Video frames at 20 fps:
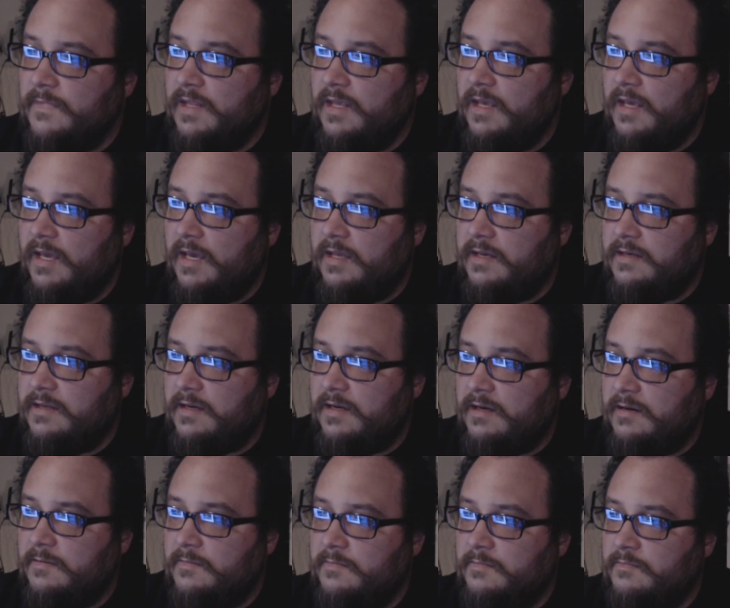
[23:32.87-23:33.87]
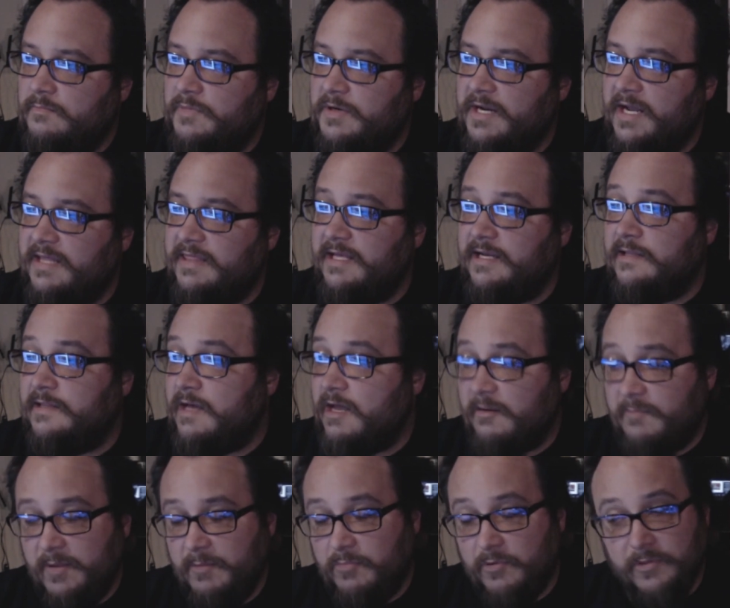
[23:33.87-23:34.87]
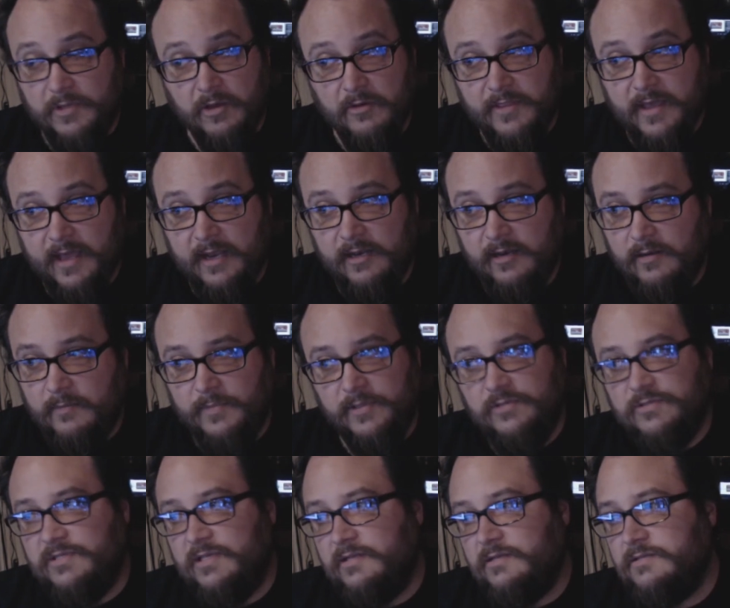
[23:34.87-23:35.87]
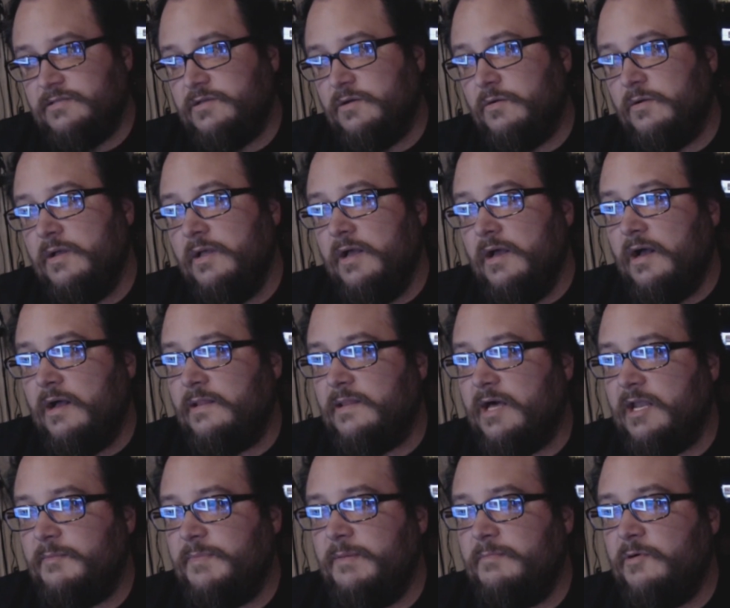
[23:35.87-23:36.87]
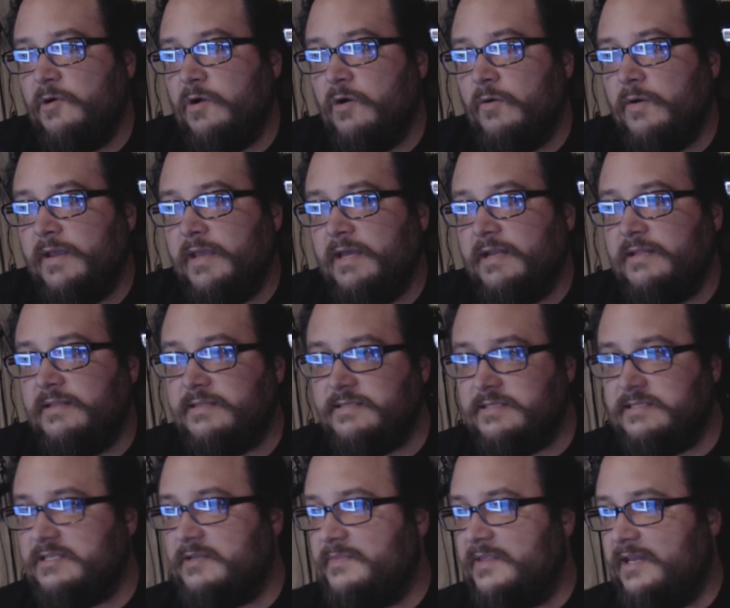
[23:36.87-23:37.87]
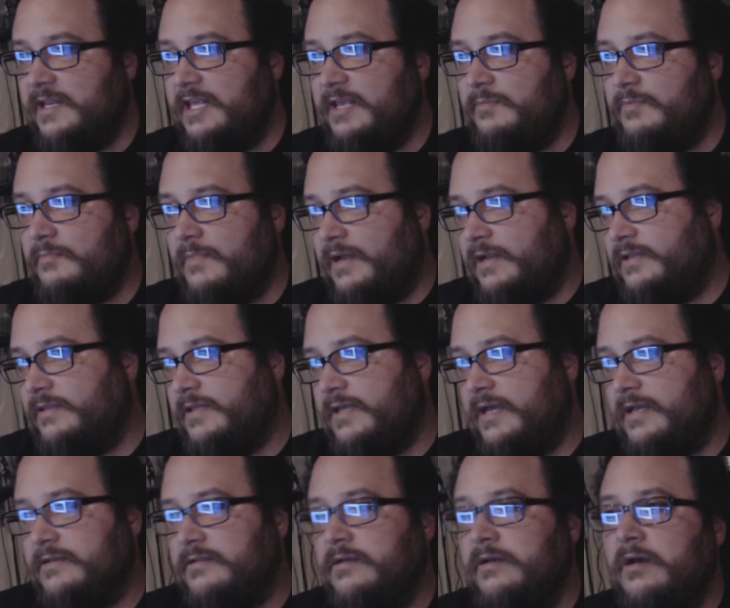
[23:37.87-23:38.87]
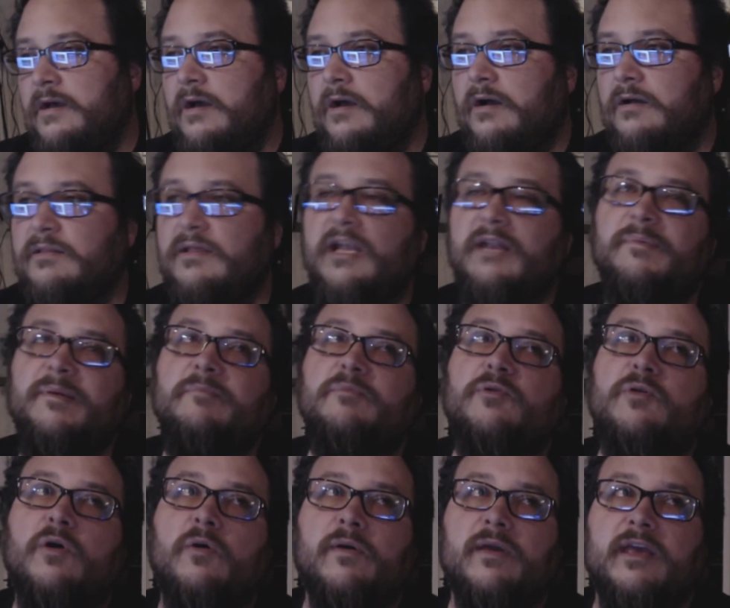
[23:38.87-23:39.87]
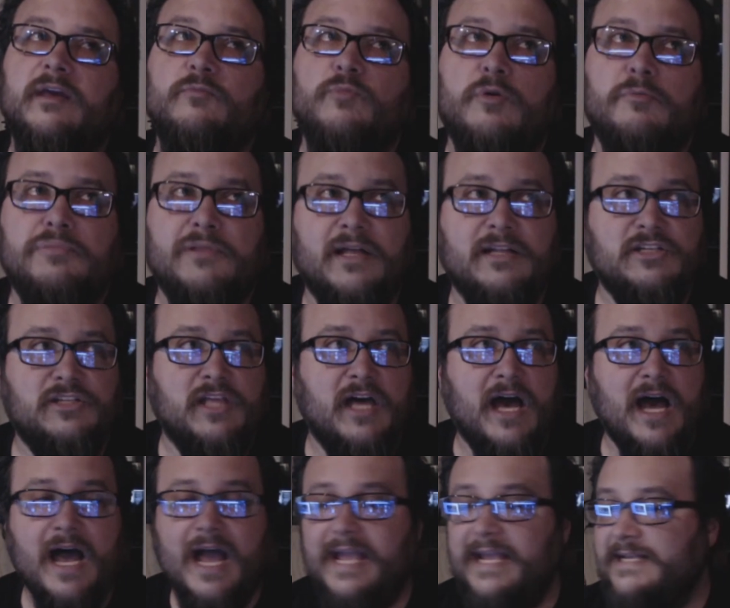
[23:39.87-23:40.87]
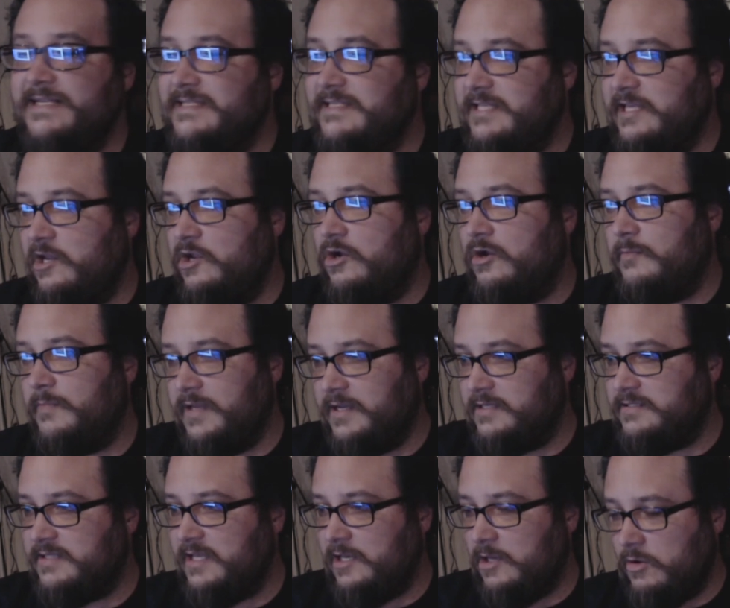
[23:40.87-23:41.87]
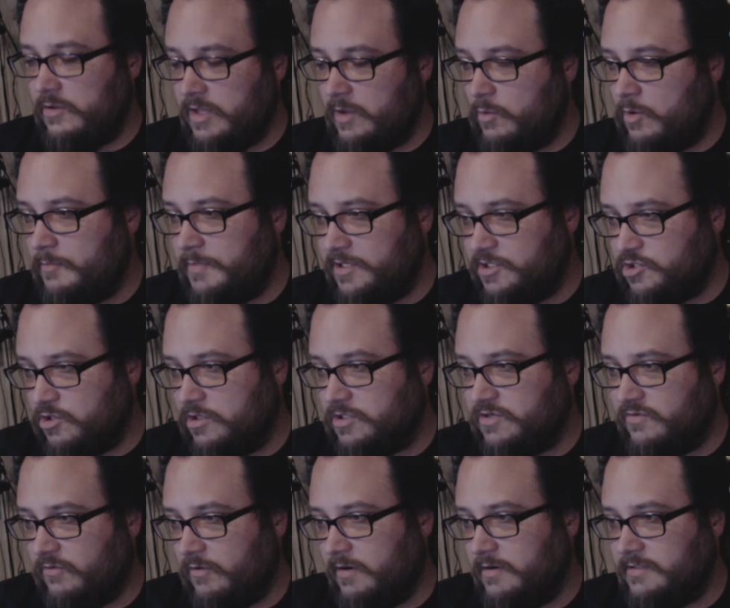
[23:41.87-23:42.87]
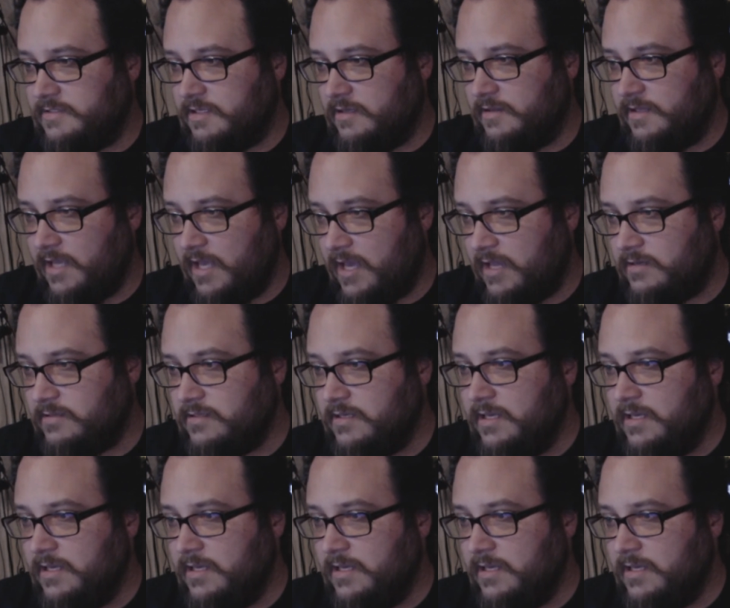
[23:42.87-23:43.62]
I think a lot of people know that and abuse it. So a lot of people going in, and this is something to keep in mind at the end, a lot of people going in will pledge the highest tier because they know they won't be charged for it until the end,